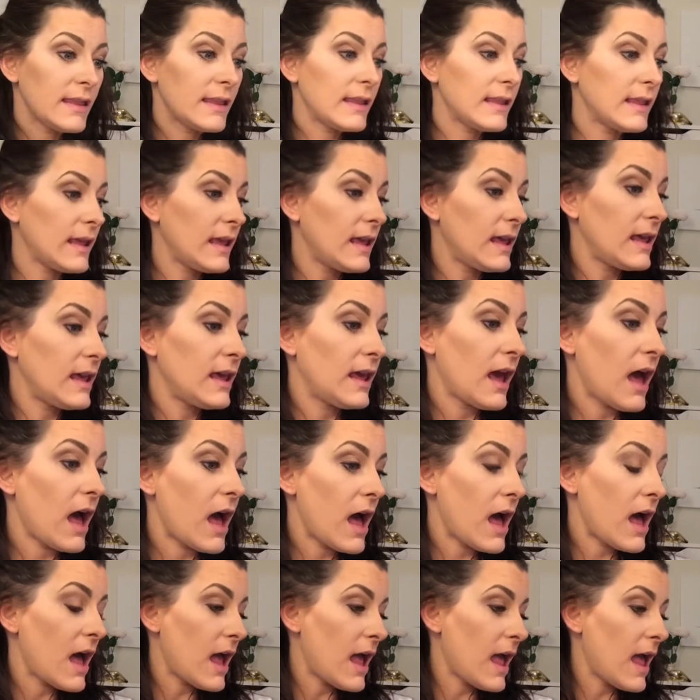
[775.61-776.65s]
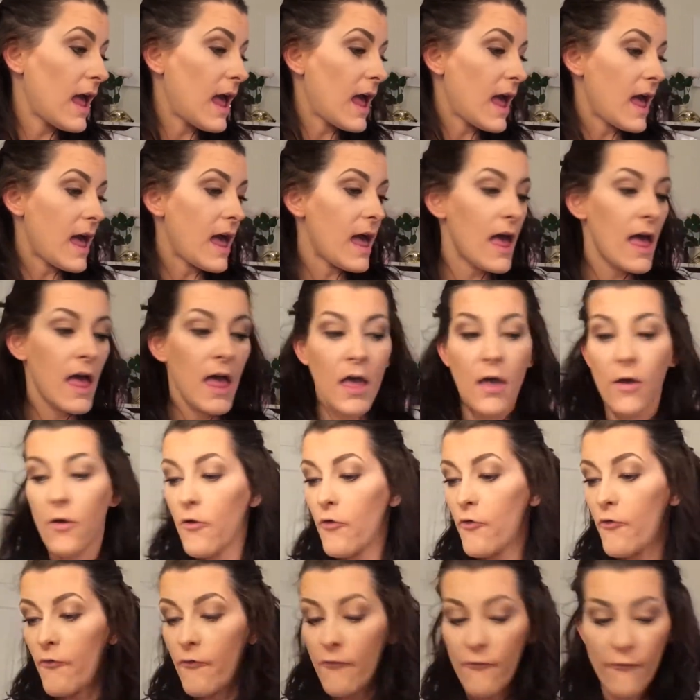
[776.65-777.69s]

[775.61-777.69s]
see. I have